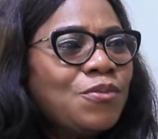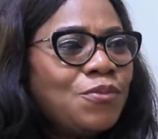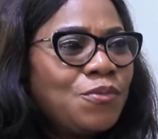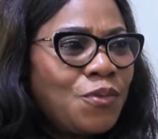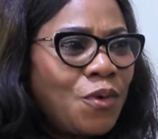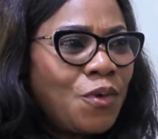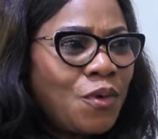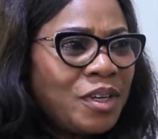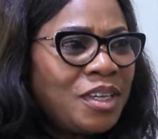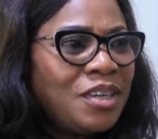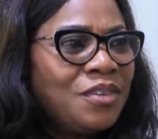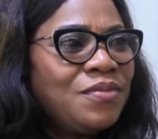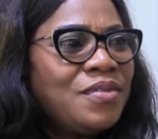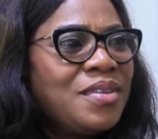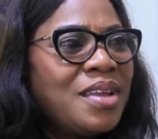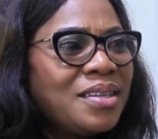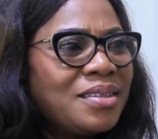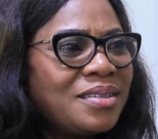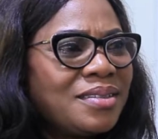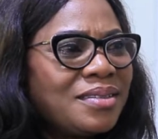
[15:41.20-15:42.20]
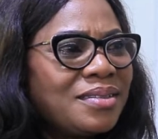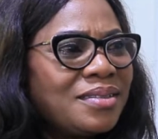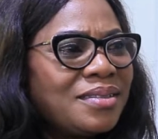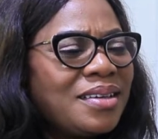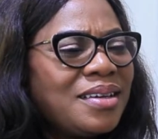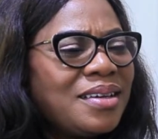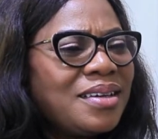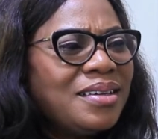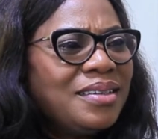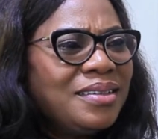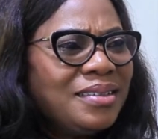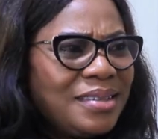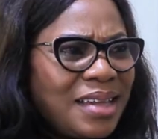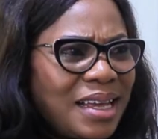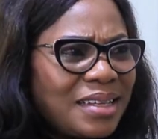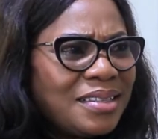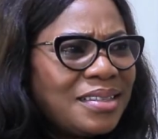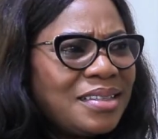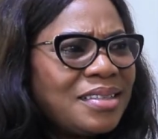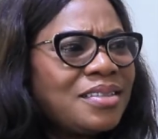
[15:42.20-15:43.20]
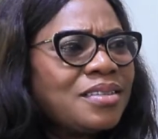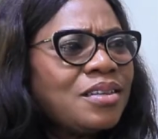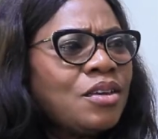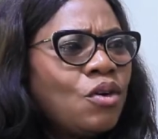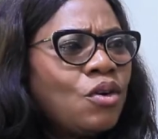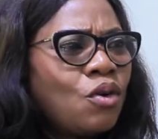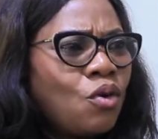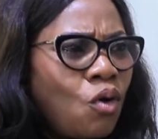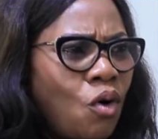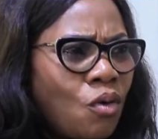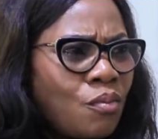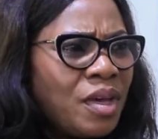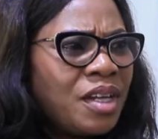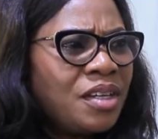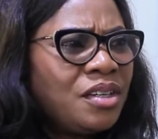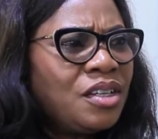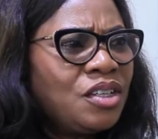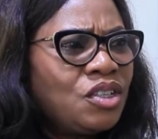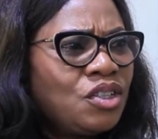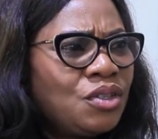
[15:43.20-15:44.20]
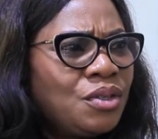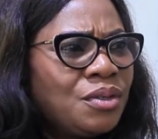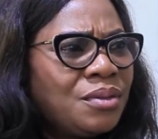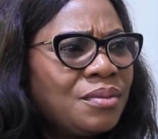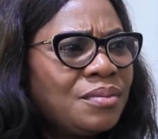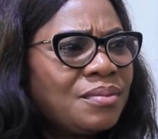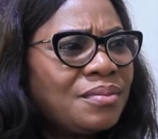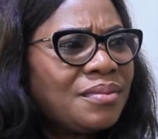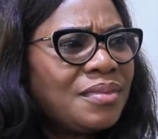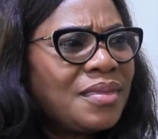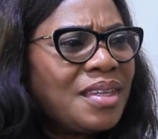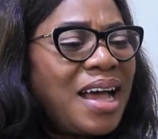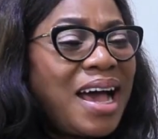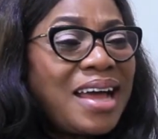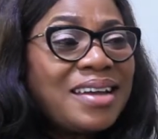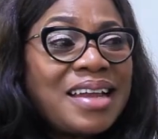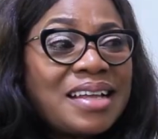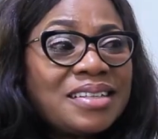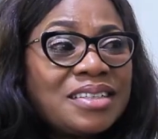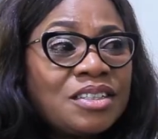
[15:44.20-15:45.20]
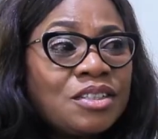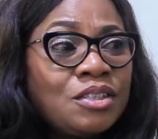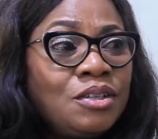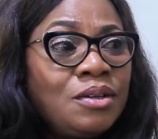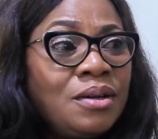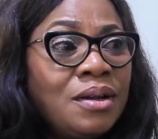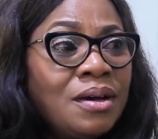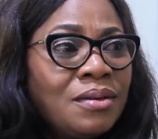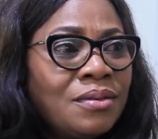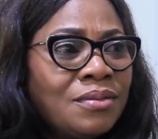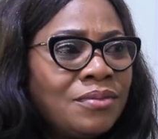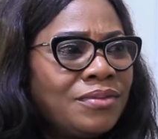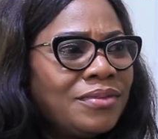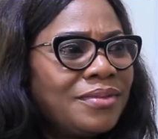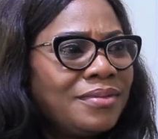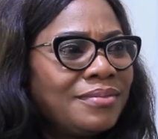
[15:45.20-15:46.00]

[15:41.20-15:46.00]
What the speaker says: forgiveness. That is commendation. And that is love.